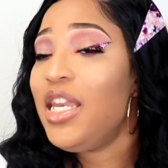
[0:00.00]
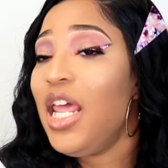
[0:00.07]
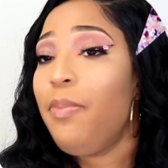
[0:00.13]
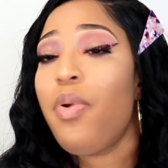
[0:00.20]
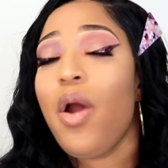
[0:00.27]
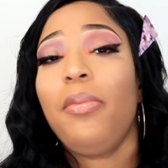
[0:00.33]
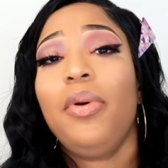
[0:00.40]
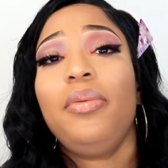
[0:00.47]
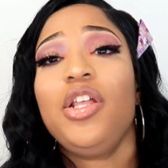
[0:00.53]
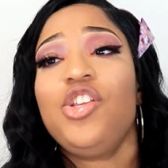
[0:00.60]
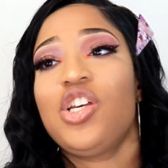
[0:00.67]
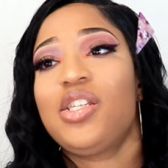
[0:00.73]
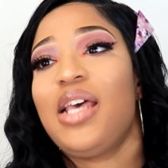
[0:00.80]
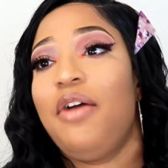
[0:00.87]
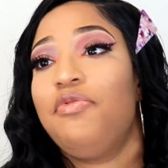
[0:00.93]
they probably
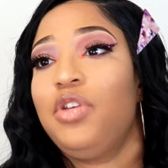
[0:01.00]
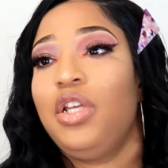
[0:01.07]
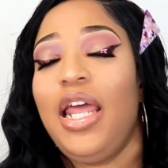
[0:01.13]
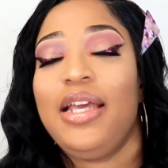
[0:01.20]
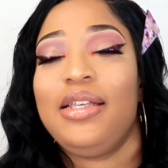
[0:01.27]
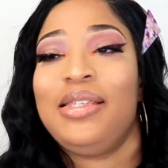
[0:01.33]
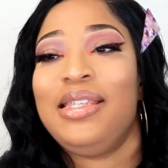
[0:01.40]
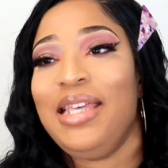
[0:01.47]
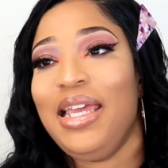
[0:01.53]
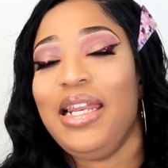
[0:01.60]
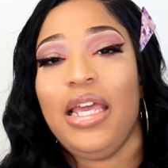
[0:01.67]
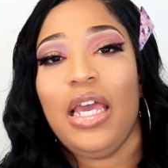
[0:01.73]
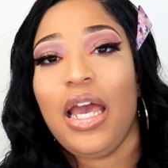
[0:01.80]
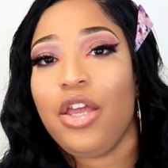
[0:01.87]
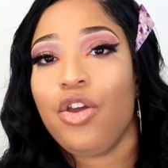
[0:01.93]
just have to like say
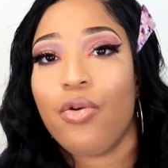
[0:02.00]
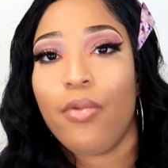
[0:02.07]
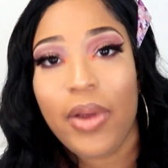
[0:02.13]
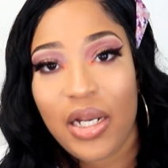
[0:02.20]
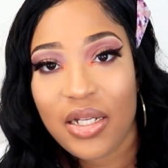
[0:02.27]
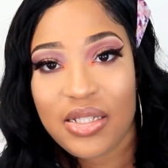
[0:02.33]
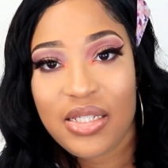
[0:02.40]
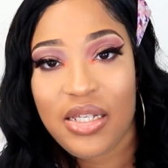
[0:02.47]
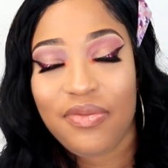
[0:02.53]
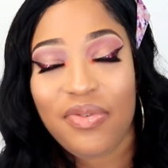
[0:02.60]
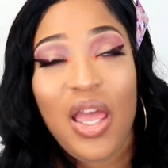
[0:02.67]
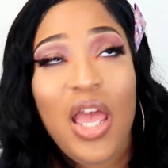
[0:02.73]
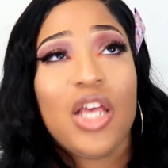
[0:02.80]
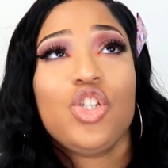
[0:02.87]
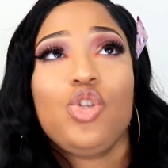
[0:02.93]
they are your relative.
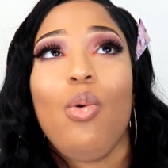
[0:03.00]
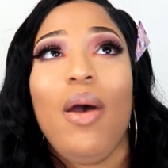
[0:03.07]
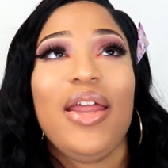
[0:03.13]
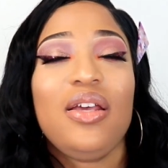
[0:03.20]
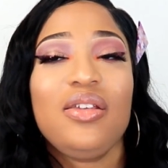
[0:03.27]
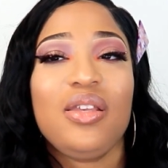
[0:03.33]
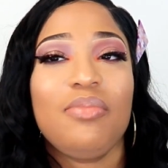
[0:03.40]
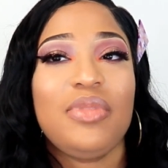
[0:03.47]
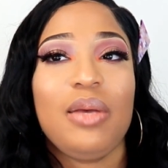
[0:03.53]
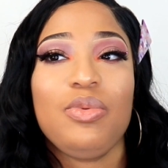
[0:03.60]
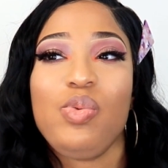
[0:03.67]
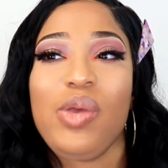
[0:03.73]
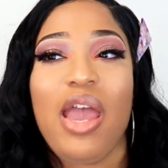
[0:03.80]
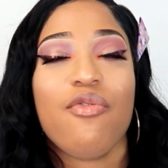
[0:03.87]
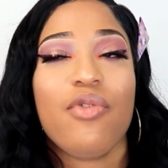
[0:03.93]
So I know
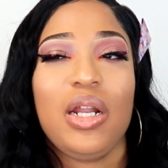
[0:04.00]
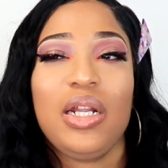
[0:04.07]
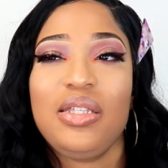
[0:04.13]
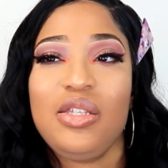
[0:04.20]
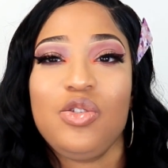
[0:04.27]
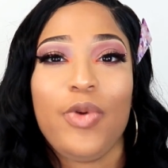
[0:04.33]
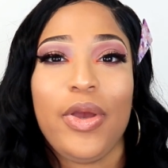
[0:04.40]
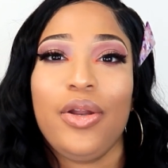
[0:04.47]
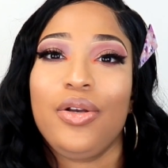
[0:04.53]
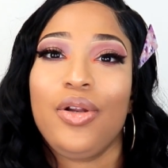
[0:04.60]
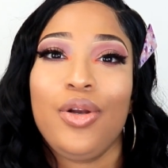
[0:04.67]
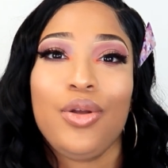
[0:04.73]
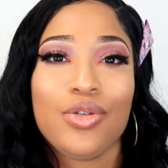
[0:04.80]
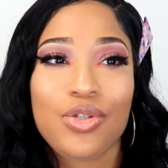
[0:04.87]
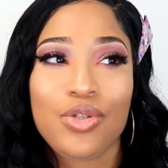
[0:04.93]
sometimes we have relatives we're
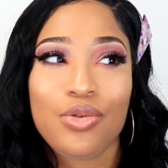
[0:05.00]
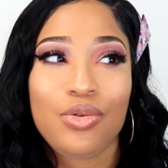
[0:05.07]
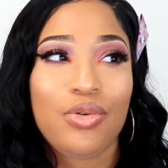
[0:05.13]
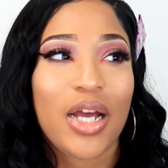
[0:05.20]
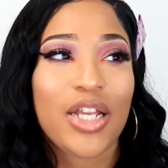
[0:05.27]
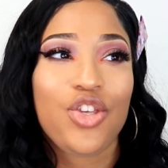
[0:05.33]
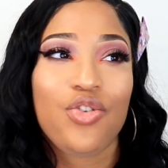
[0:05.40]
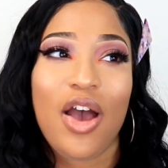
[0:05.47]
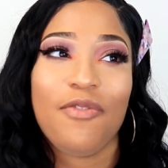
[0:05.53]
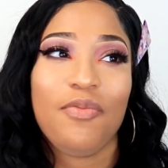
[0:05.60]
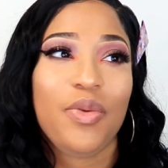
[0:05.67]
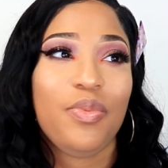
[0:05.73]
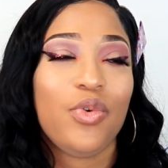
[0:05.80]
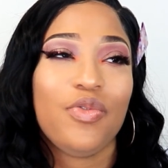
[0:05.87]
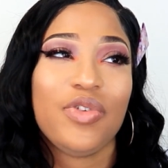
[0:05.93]
not close to, and you
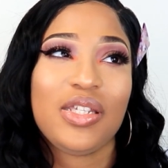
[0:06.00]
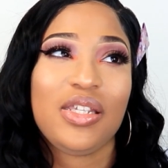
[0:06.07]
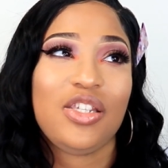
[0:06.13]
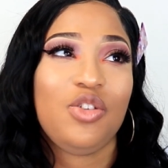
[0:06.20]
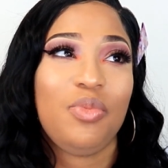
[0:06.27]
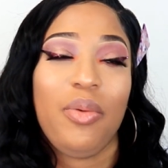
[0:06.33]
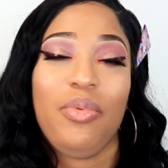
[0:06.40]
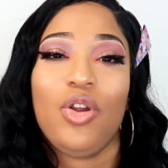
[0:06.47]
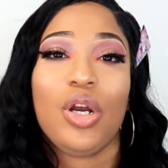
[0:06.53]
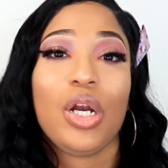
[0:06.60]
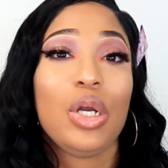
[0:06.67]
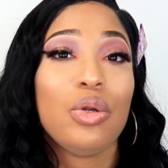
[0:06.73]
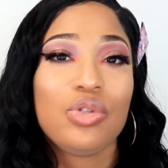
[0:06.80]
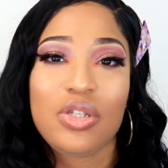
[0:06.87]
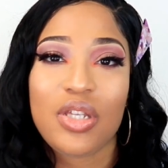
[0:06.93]
have people overseas you maybe
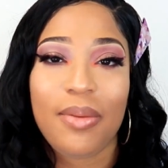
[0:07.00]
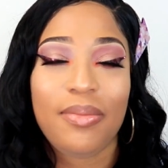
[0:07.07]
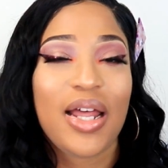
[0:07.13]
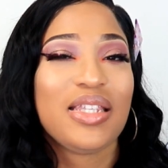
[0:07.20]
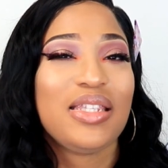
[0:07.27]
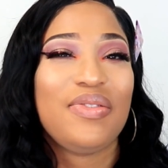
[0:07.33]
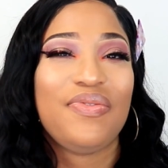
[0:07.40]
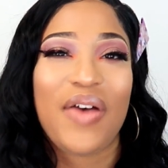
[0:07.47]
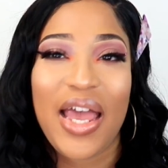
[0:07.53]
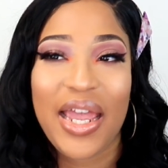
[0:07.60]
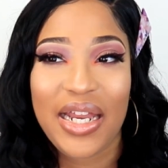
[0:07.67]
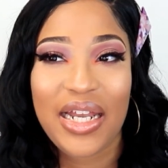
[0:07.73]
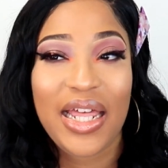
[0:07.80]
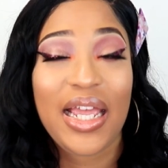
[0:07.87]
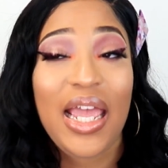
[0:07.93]
not close to them. That's
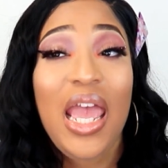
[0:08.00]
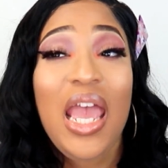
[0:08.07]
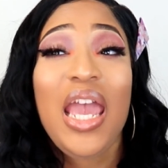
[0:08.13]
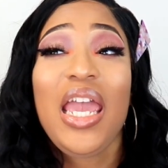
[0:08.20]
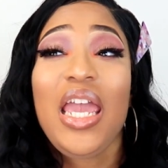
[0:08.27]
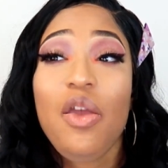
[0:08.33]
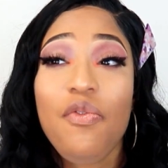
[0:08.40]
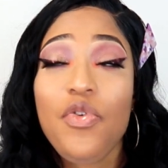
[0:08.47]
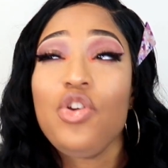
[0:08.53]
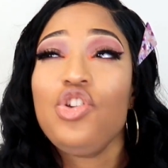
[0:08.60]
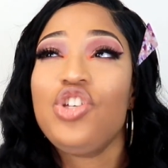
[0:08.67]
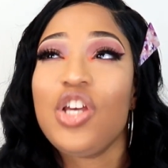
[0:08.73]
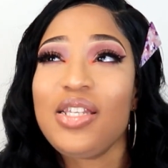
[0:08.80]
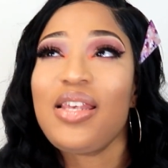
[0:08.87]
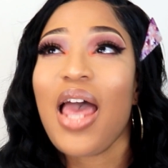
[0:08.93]
fine. Like if you
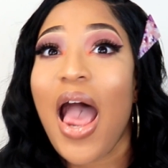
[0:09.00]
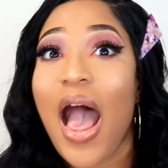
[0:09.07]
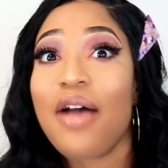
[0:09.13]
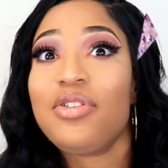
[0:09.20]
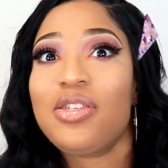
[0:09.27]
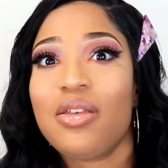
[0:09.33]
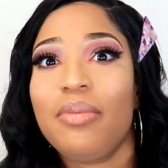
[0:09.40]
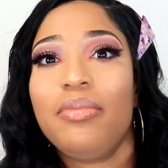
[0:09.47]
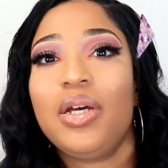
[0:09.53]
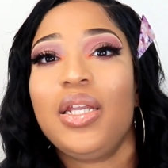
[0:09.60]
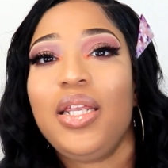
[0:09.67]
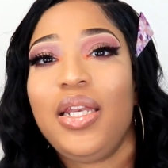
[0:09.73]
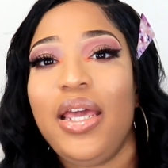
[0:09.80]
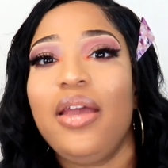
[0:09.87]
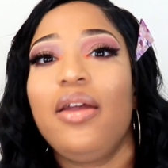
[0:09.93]
just have
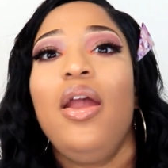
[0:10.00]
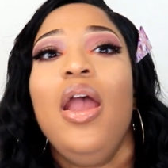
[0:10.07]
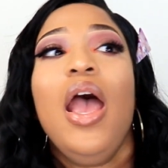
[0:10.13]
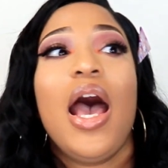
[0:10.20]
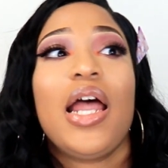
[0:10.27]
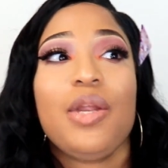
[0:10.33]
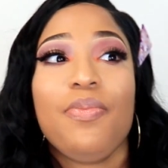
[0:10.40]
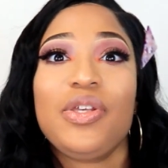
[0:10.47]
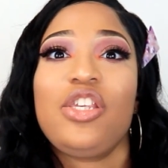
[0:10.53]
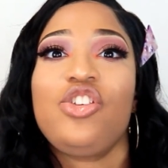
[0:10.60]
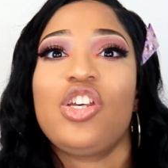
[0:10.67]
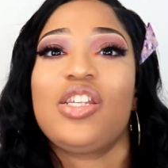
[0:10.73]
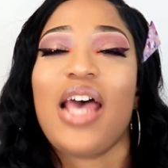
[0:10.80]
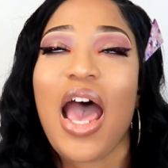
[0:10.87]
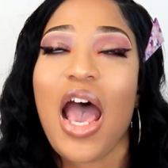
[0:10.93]
somebody there and the person
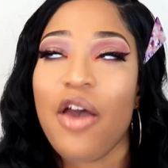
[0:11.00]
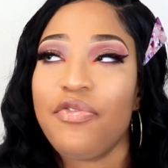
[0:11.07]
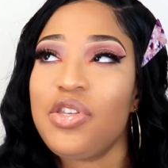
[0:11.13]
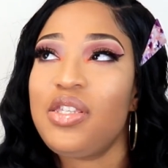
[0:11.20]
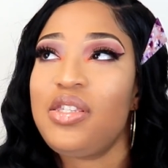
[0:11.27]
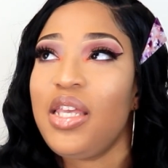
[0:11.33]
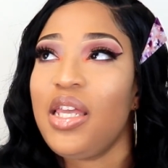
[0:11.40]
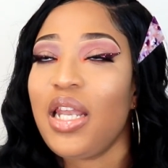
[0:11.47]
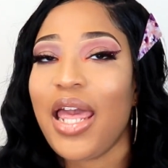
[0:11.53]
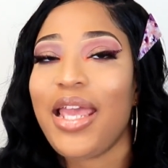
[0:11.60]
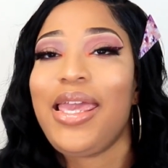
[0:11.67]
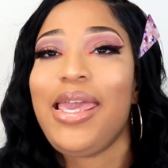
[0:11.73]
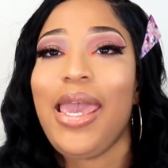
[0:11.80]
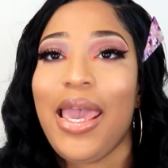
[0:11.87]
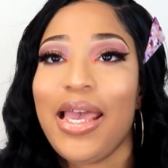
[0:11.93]
just have to say
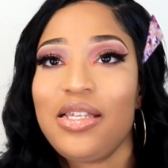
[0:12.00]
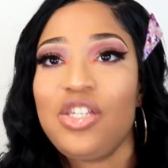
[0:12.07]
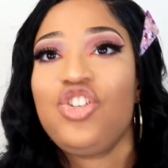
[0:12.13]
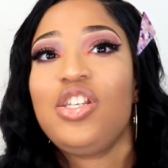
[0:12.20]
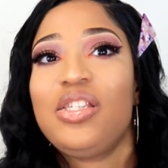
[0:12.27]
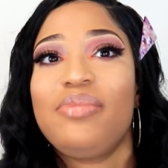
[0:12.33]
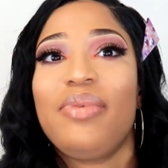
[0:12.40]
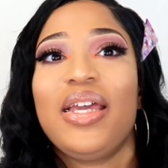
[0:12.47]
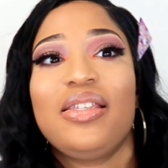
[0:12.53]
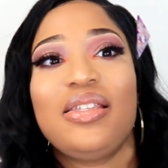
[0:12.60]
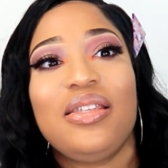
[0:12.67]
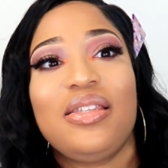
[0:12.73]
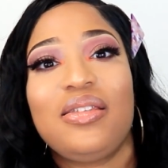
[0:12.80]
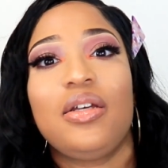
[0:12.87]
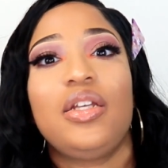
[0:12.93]
like, yes, she's my
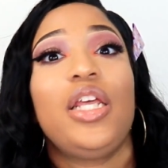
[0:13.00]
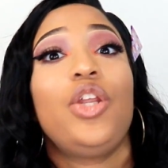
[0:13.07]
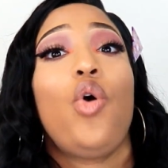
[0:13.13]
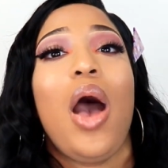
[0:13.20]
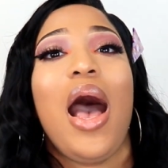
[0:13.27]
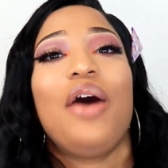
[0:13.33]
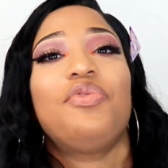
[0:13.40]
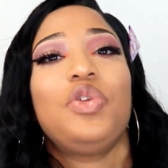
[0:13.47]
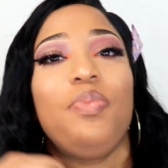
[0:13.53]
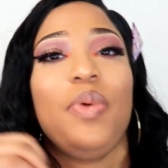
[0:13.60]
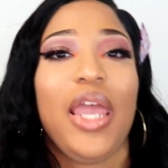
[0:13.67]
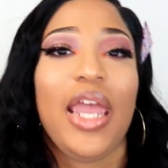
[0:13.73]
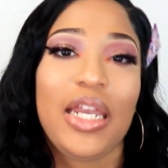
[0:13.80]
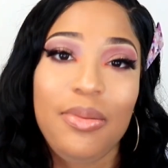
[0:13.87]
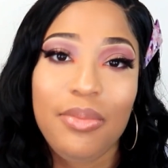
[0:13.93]
sister, they don't have to
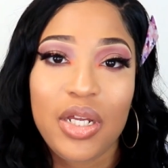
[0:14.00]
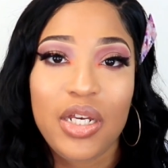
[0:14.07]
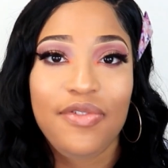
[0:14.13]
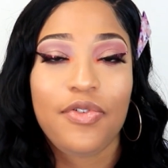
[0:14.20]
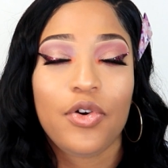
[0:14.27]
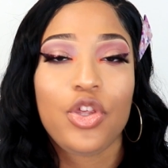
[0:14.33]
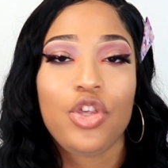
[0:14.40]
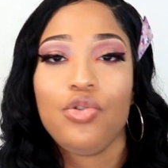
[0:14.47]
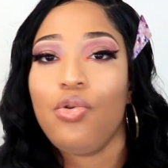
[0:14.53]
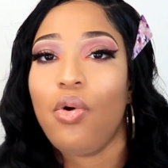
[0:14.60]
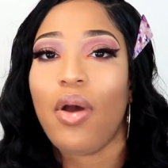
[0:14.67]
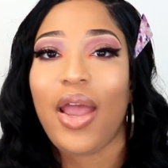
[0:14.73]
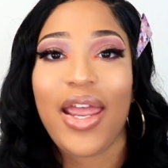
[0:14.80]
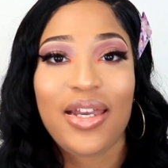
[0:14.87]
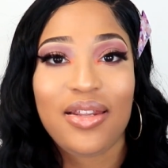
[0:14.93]
pay any money for you
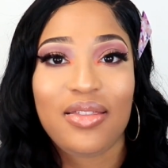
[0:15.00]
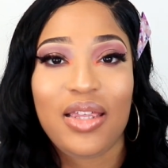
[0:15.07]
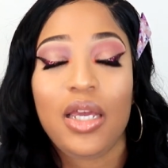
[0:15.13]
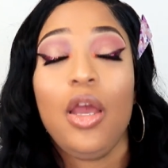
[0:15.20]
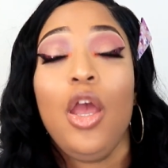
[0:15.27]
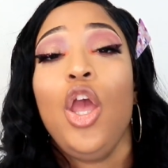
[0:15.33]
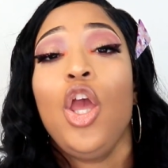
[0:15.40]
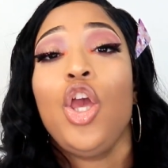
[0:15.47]
or anything,